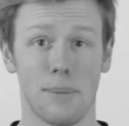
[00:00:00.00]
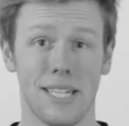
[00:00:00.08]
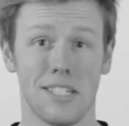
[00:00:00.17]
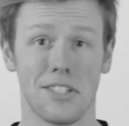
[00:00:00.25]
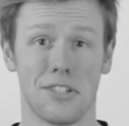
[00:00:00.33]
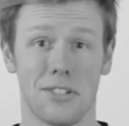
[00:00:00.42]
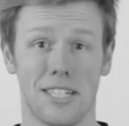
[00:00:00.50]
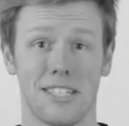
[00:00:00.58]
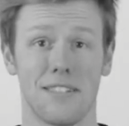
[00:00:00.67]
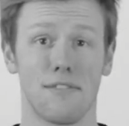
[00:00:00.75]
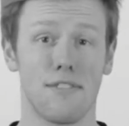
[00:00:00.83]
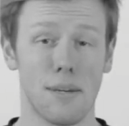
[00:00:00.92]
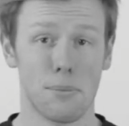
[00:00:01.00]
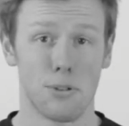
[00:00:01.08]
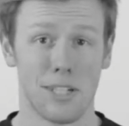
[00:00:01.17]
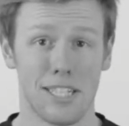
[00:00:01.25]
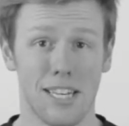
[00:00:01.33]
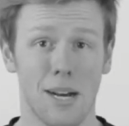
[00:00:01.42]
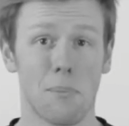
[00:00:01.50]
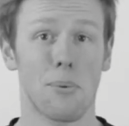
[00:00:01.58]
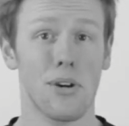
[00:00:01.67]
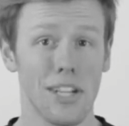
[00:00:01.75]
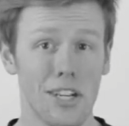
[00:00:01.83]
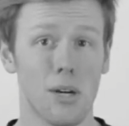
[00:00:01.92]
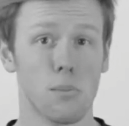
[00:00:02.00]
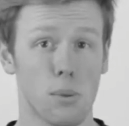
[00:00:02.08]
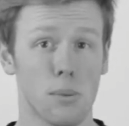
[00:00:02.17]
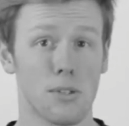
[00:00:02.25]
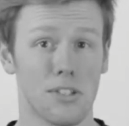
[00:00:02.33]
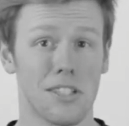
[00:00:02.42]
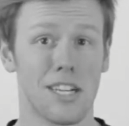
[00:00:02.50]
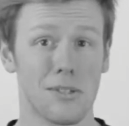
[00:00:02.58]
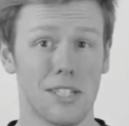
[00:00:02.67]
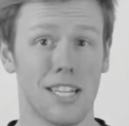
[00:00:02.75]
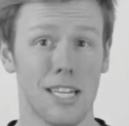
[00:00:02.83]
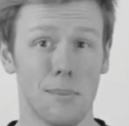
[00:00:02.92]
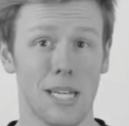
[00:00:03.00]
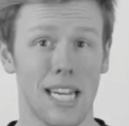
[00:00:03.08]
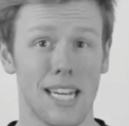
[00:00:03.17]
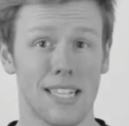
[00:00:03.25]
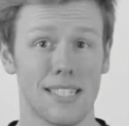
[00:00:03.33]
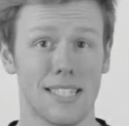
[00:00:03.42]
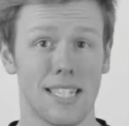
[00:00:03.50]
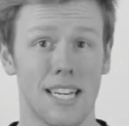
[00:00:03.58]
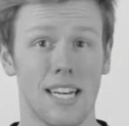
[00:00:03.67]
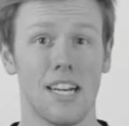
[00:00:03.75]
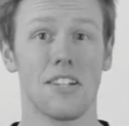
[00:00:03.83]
Peak District in February are pretty comparable to those in the Himalayas,